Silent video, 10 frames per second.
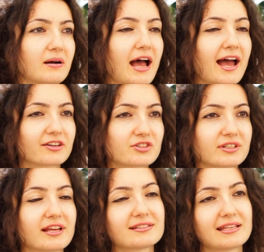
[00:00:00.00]

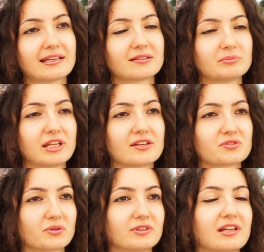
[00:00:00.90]
action has taken
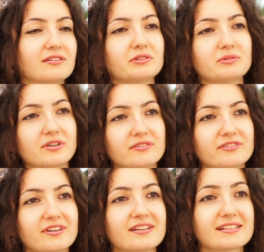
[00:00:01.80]
place on the level
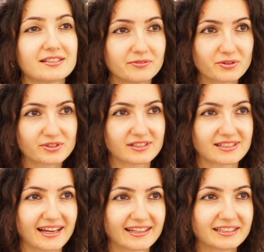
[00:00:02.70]
of civil
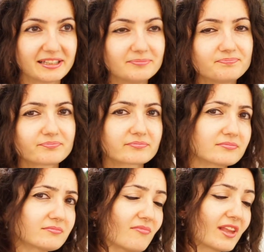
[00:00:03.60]
society,
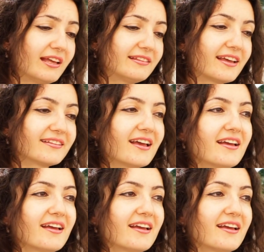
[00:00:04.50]
and then